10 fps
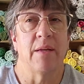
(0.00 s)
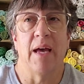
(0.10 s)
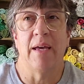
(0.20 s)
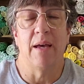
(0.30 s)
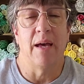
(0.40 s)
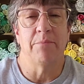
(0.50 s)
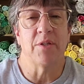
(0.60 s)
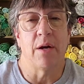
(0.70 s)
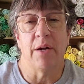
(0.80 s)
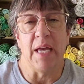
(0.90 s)
I'm
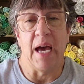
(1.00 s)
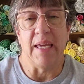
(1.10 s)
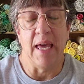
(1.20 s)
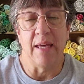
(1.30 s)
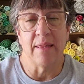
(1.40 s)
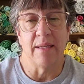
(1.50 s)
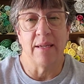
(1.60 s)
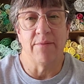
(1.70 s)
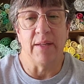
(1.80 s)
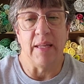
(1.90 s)
sorry, I can't think
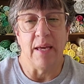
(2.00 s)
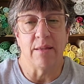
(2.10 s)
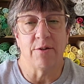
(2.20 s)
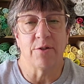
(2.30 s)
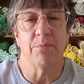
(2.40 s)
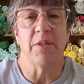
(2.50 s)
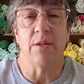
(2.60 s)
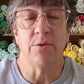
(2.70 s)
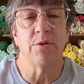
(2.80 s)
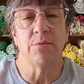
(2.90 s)
of any others, but
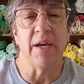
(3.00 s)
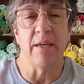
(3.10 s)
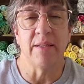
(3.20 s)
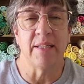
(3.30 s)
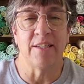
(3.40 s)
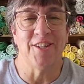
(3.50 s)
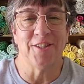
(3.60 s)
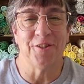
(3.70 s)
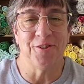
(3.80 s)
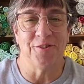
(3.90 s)
those are my
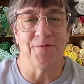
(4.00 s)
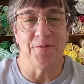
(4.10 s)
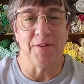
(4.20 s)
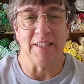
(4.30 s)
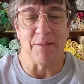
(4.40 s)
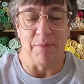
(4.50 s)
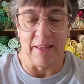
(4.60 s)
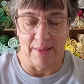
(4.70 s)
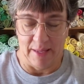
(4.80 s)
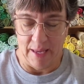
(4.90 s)
suggestions for this
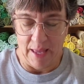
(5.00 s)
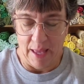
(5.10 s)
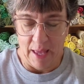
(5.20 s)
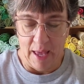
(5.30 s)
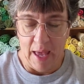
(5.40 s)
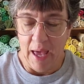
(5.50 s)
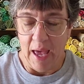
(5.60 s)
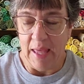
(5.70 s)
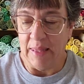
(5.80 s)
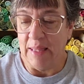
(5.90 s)
month.
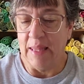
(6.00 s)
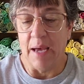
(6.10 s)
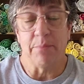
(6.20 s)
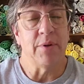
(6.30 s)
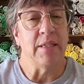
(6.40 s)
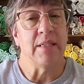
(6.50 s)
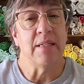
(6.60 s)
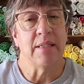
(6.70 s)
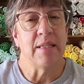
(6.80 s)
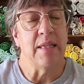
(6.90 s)
And then that brings
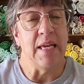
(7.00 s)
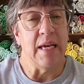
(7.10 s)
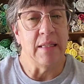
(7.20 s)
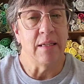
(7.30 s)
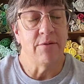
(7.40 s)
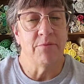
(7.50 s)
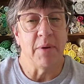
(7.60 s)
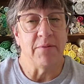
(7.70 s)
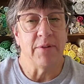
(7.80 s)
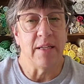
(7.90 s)
us to the end of
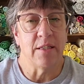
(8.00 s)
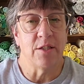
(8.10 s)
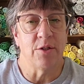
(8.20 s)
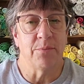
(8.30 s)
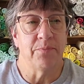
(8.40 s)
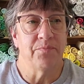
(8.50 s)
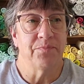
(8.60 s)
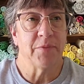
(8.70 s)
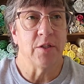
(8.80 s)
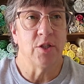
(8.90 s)
my Flosstube.
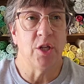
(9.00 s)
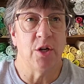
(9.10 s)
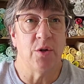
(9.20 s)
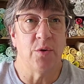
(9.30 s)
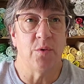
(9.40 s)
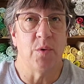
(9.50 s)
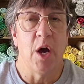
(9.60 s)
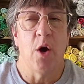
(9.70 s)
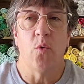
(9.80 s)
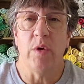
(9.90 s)
So
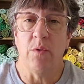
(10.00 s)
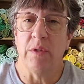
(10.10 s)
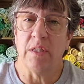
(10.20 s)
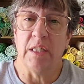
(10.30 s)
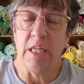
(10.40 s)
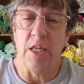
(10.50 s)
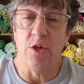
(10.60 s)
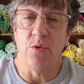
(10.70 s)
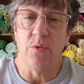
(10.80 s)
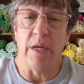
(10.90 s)
we will see
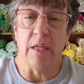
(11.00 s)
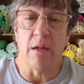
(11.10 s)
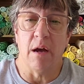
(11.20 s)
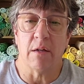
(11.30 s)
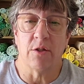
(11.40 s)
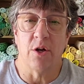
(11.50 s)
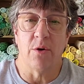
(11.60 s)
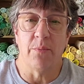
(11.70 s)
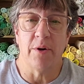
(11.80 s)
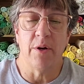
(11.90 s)
you in
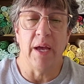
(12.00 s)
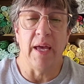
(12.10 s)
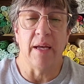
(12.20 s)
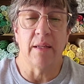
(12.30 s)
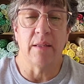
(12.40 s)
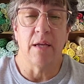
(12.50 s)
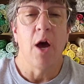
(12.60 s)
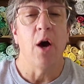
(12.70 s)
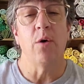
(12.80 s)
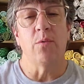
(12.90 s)
October. And
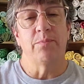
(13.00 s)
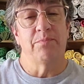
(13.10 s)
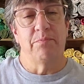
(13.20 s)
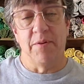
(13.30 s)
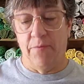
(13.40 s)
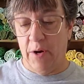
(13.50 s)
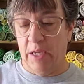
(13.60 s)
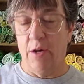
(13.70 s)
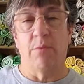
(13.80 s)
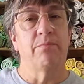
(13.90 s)
oh, before I
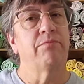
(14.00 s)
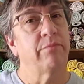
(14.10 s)
go,